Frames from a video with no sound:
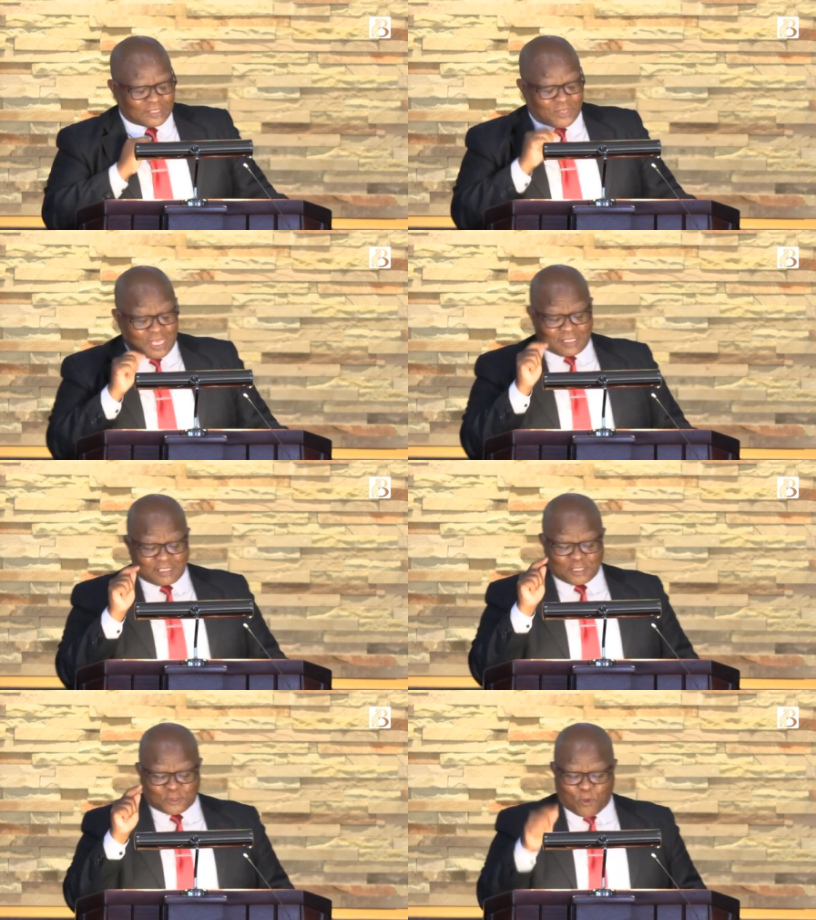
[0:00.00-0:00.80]
Jesus
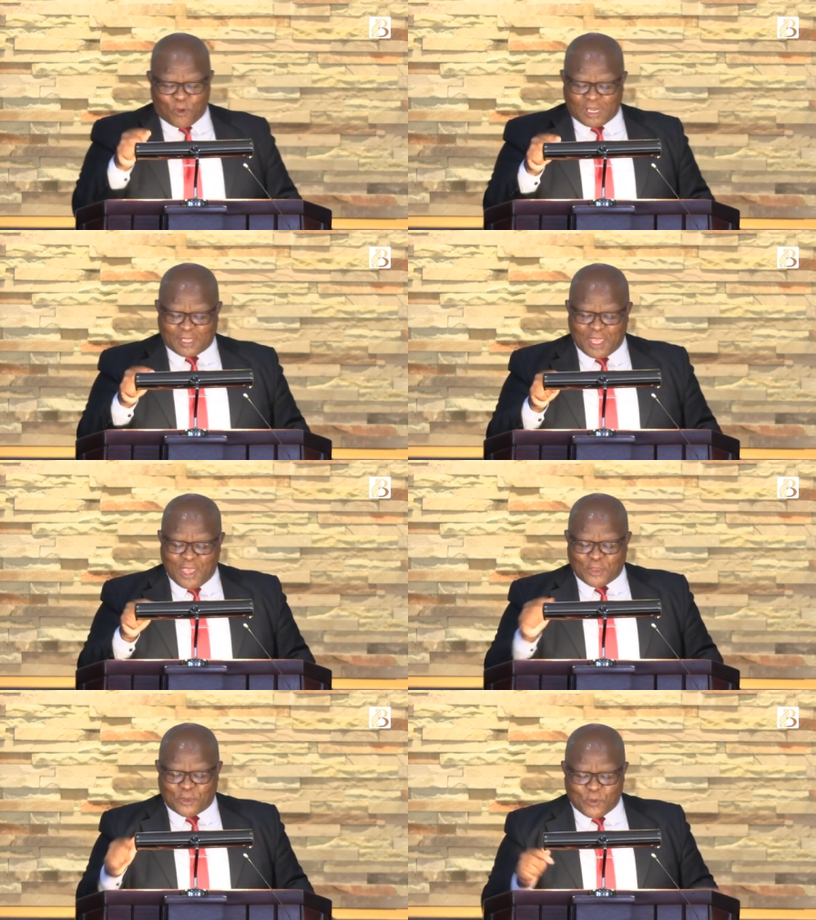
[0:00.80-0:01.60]
is calling
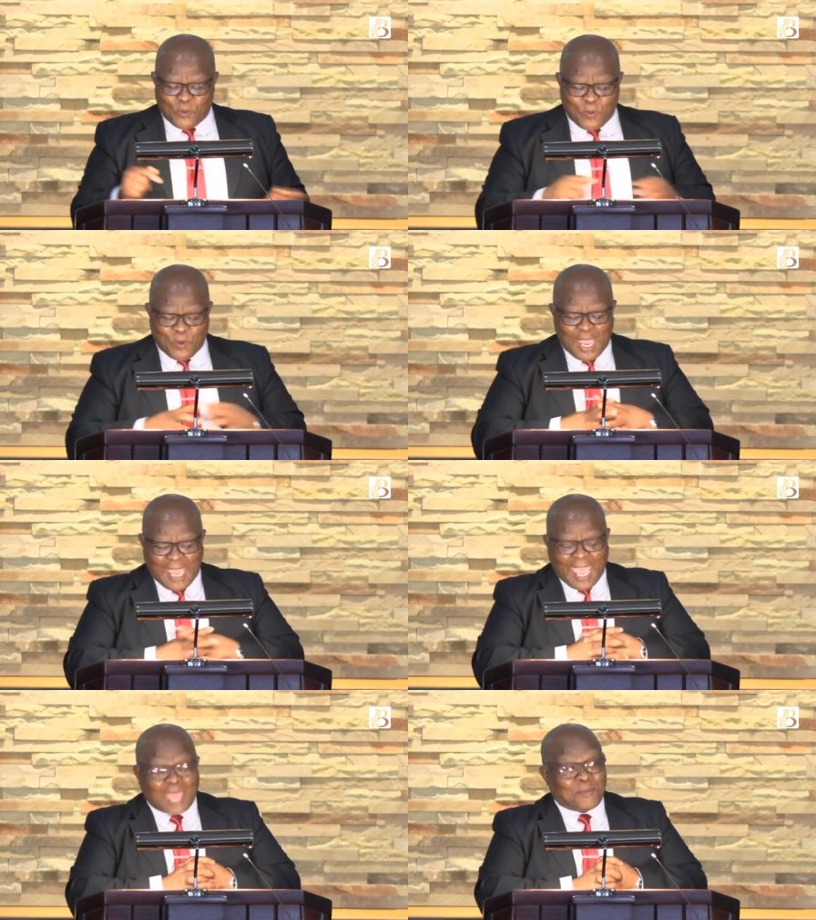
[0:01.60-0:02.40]
you
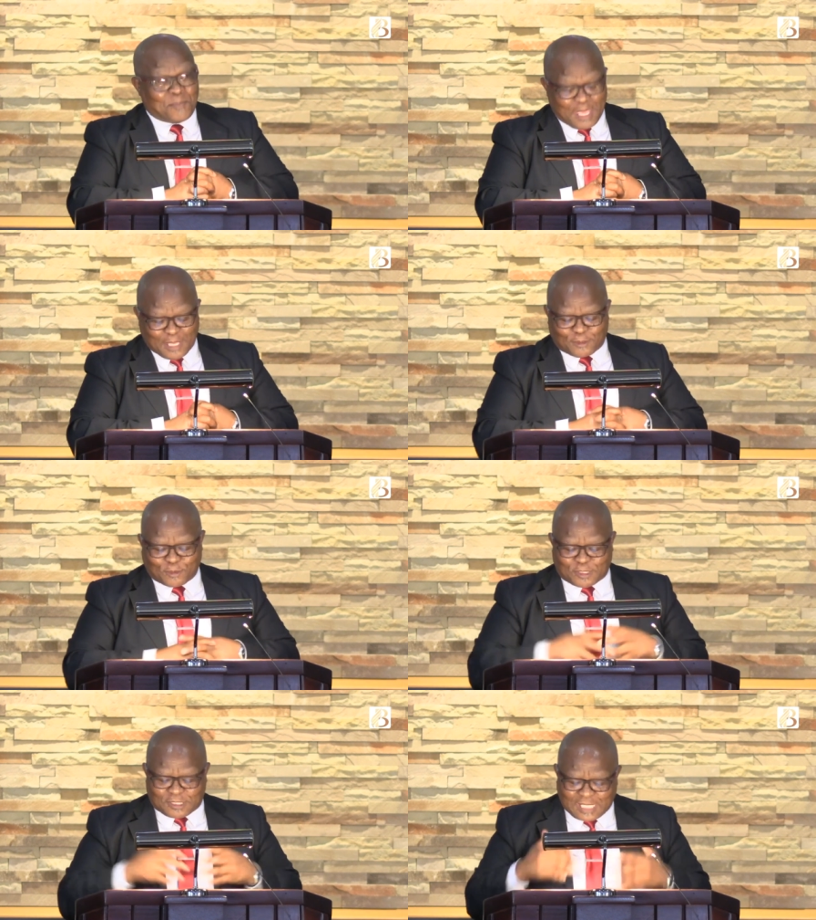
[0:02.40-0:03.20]
and me to
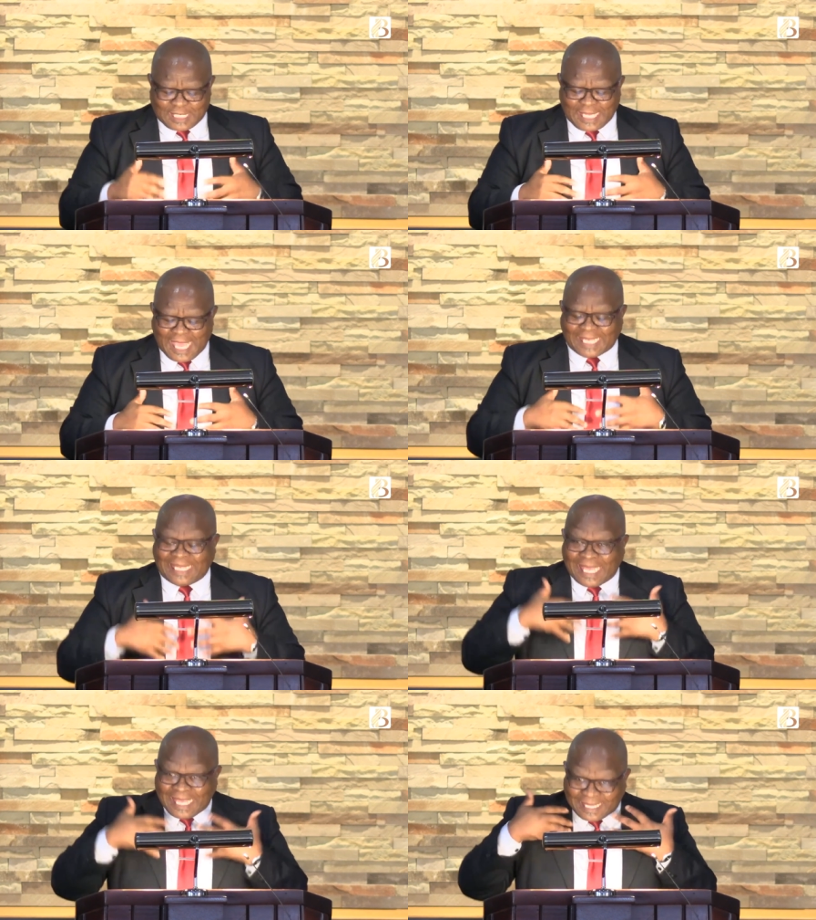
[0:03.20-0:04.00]
sit at
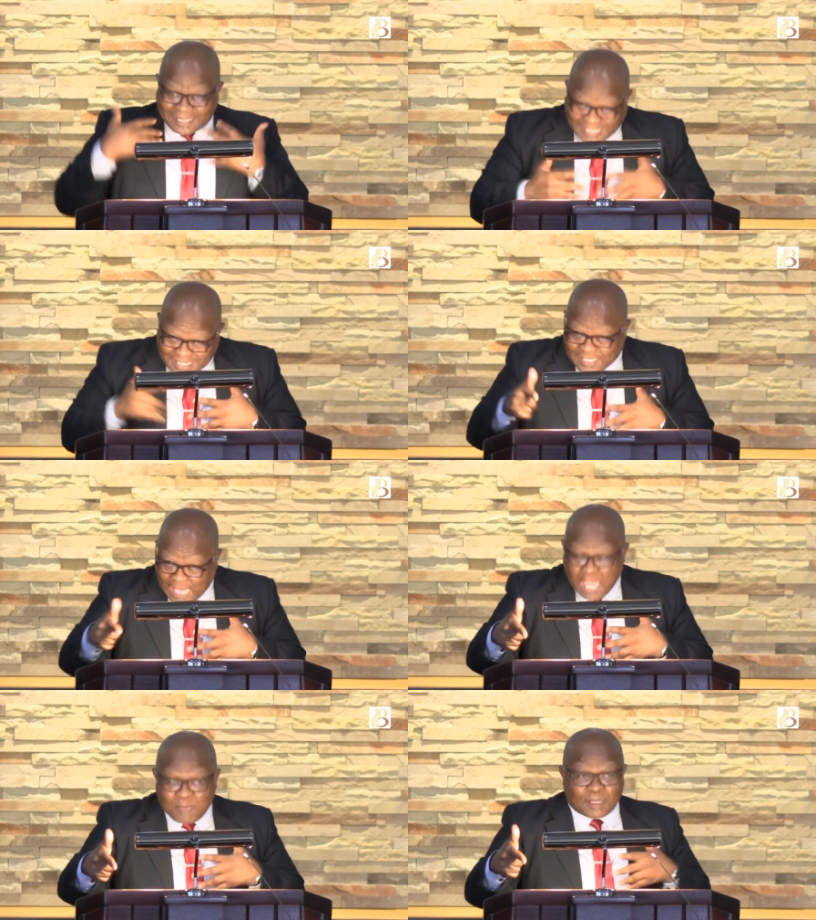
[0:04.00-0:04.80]
this
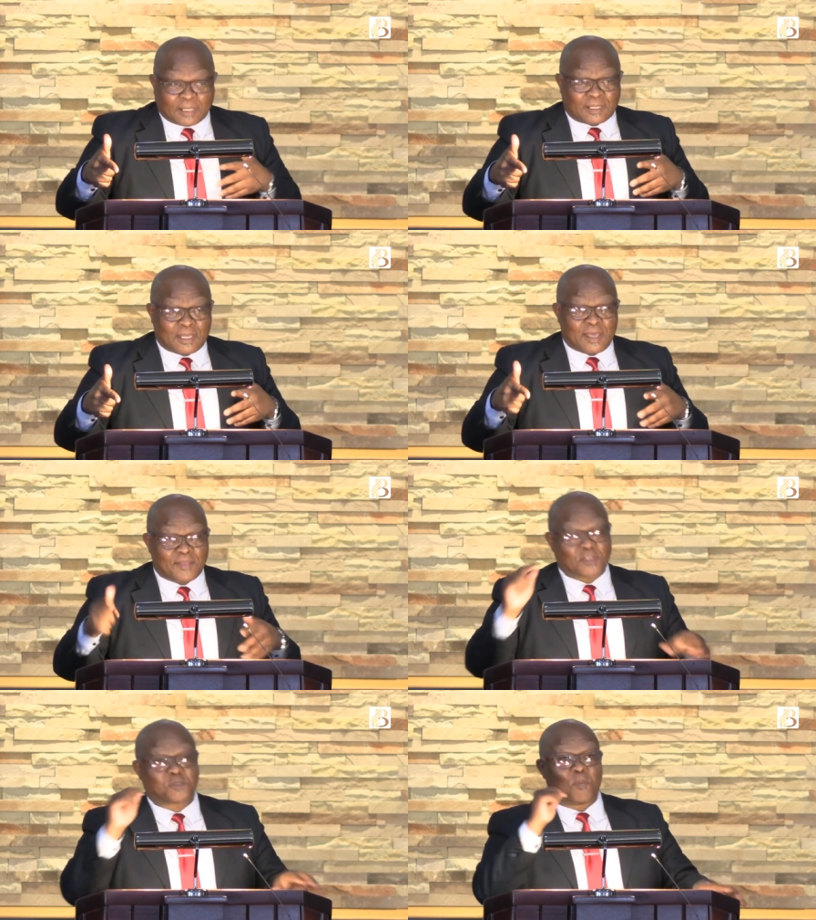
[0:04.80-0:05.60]
table
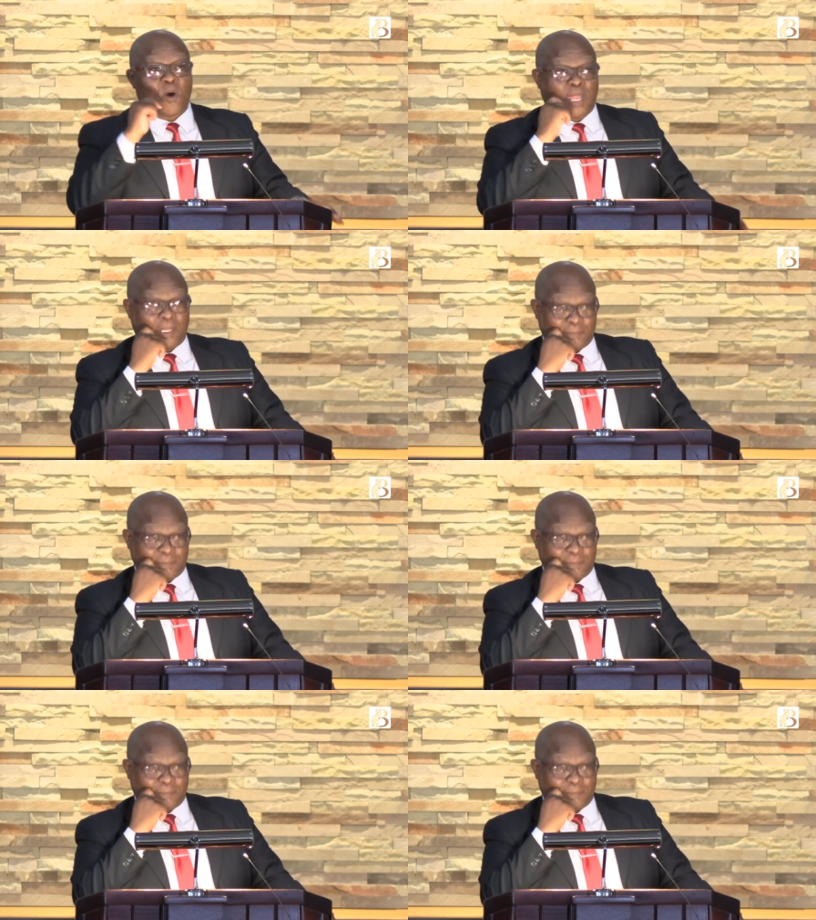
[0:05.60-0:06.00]
this morning.